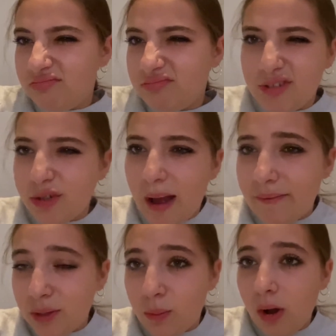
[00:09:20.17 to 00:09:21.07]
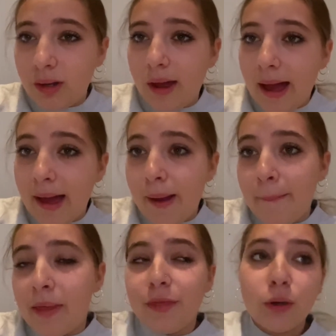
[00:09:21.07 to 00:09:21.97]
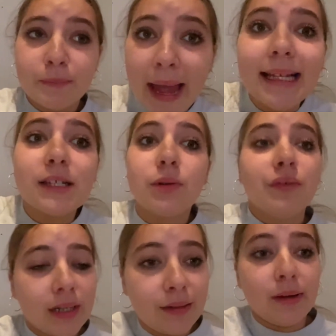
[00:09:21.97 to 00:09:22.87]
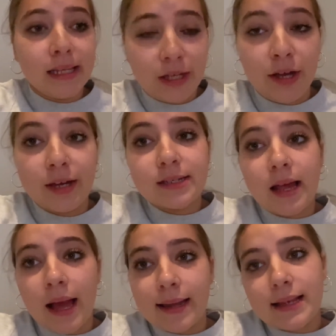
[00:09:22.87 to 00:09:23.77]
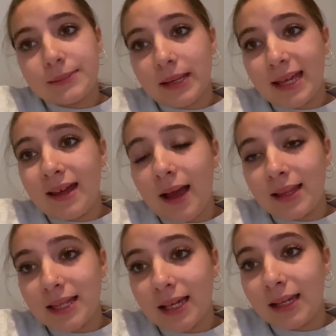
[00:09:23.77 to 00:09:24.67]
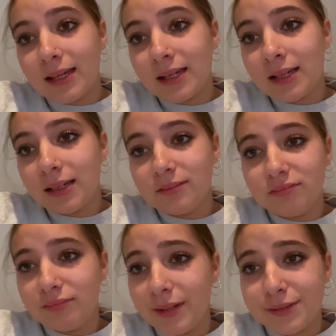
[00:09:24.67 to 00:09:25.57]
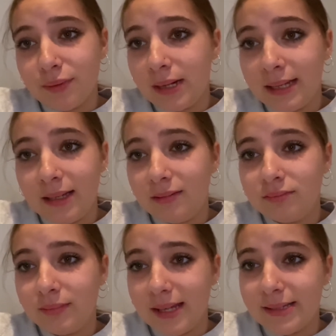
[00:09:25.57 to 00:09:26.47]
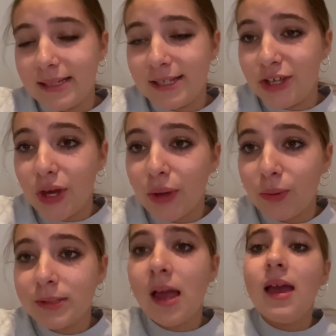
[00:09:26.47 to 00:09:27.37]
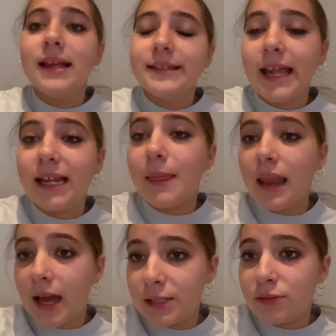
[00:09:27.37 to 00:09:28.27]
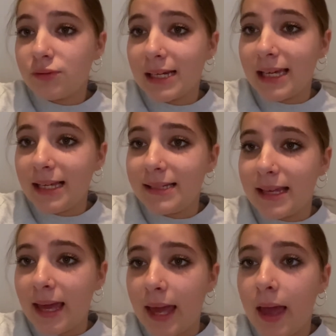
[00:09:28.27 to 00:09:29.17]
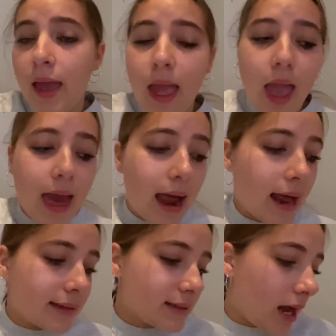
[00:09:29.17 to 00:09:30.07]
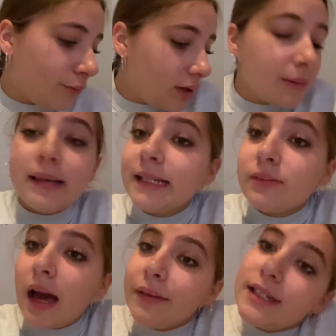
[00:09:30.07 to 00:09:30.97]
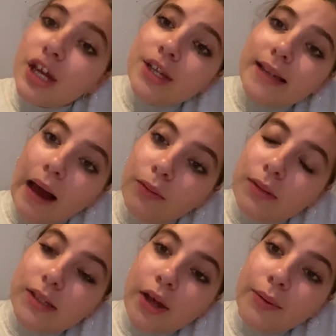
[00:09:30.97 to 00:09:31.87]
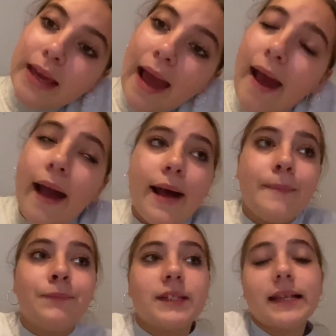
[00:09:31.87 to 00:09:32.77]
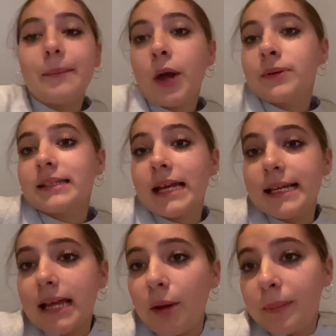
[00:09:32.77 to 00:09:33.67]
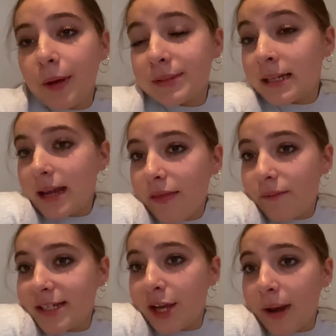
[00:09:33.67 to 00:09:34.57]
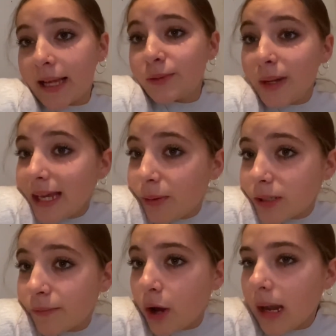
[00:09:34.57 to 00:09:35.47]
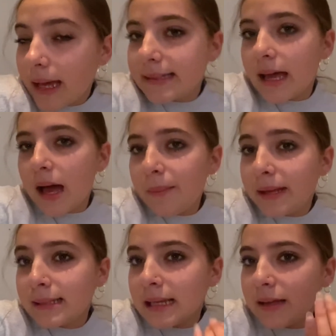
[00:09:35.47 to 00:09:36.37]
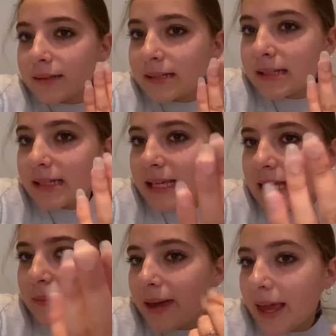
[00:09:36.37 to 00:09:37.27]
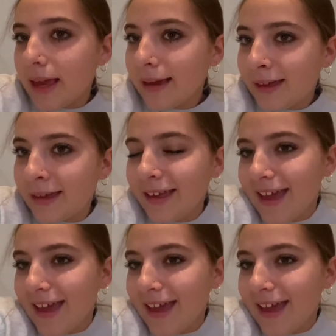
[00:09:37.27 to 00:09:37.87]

Do whatever you want. Those paints were really good, and as a beginner I think it's really easy to use. Staining the lines was really easy, and I'm really pleased with how they turned out. So yeah, stay posted. I'll be posting another video next week, which I've got lined up. Here's a little sneaky peek.